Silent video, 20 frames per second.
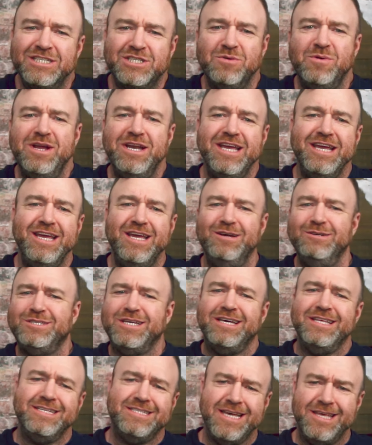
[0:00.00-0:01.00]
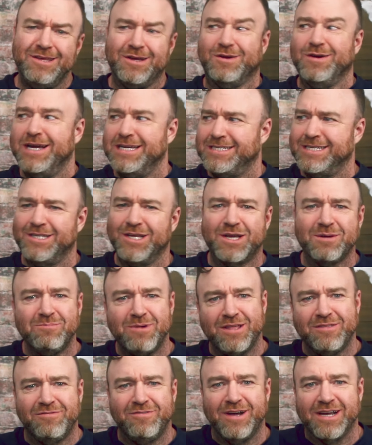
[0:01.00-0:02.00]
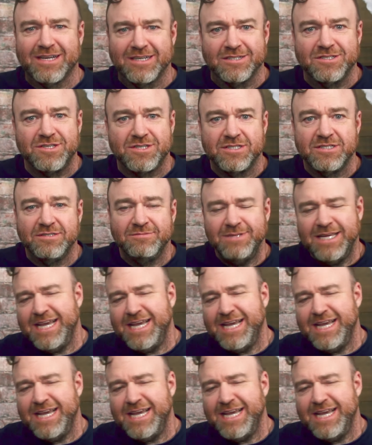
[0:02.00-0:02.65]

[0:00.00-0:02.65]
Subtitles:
So when do you use all these other crazy looking motherfuckers?